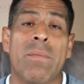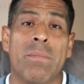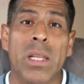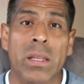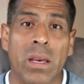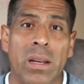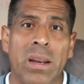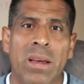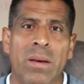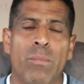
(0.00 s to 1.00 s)
million,
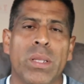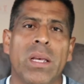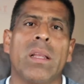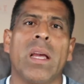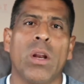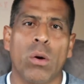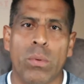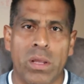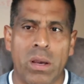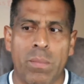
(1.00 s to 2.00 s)
but then they
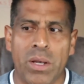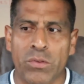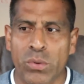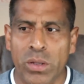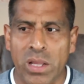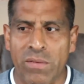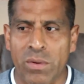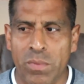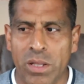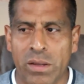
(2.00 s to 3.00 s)
lowered the amount to
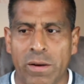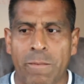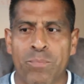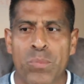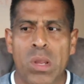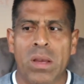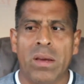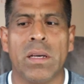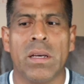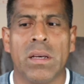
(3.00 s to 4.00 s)
11 million.
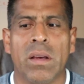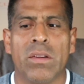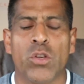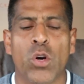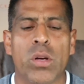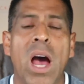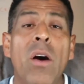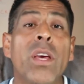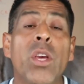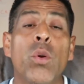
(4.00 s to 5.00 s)
So now
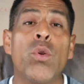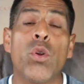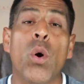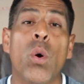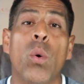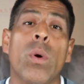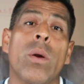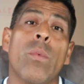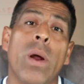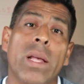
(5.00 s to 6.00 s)
that you know
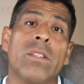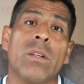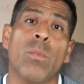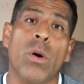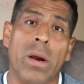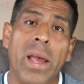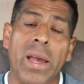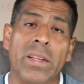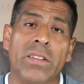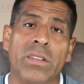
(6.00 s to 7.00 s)
what ransomware
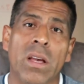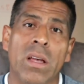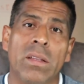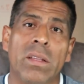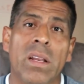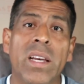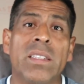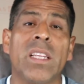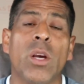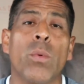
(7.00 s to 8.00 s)
is, the
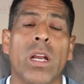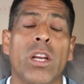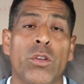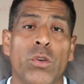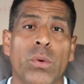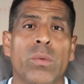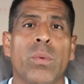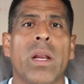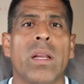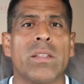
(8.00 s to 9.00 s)
next thing we're gonna do is we're
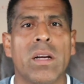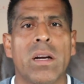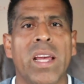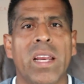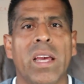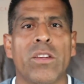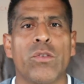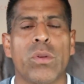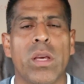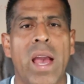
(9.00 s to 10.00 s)
gonna start getting
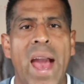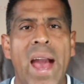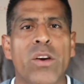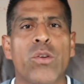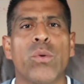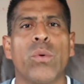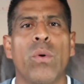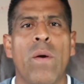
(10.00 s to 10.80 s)
into the actual